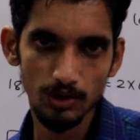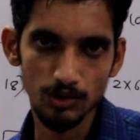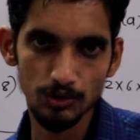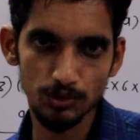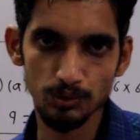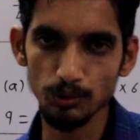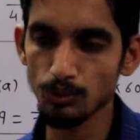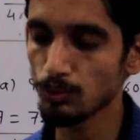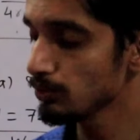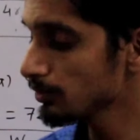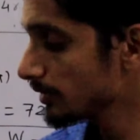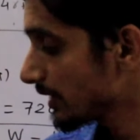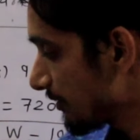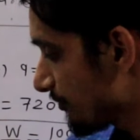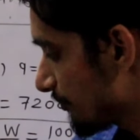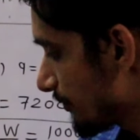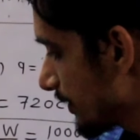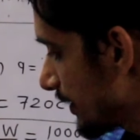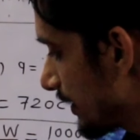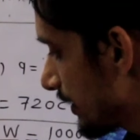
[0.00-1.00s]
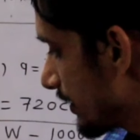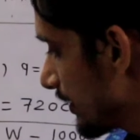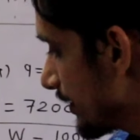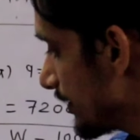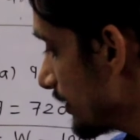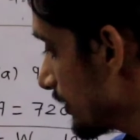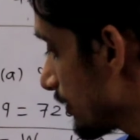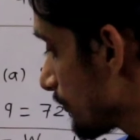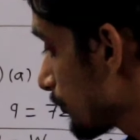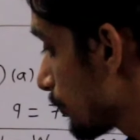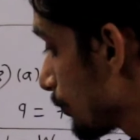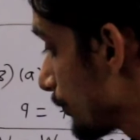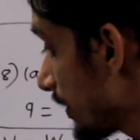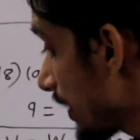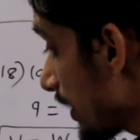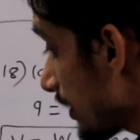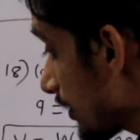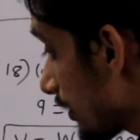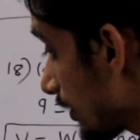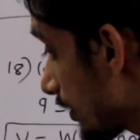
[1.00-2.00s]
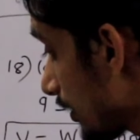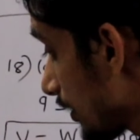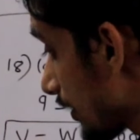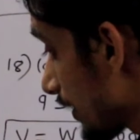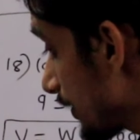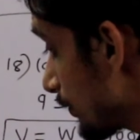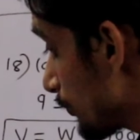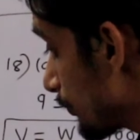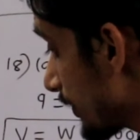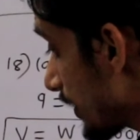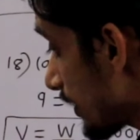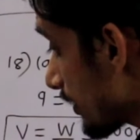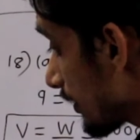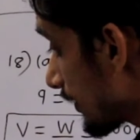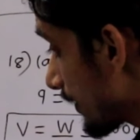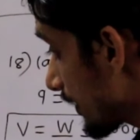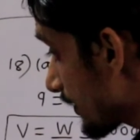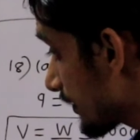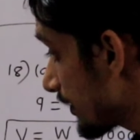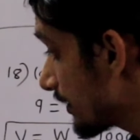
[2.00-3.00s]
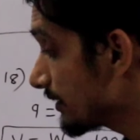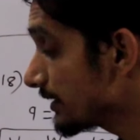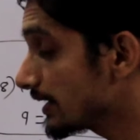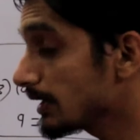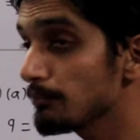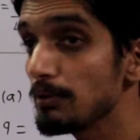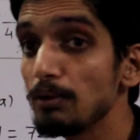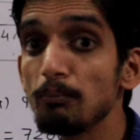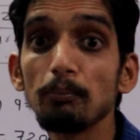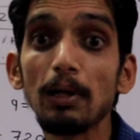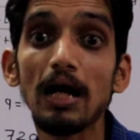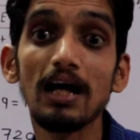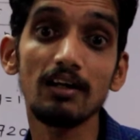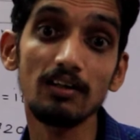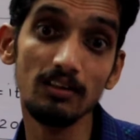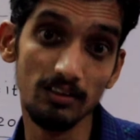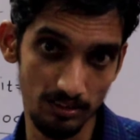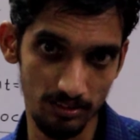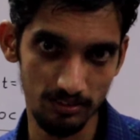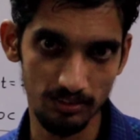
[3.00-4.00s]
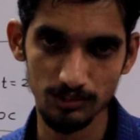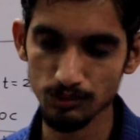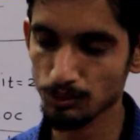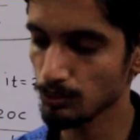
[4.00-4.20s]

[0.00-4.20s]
So definitely we are connecting them in parallel.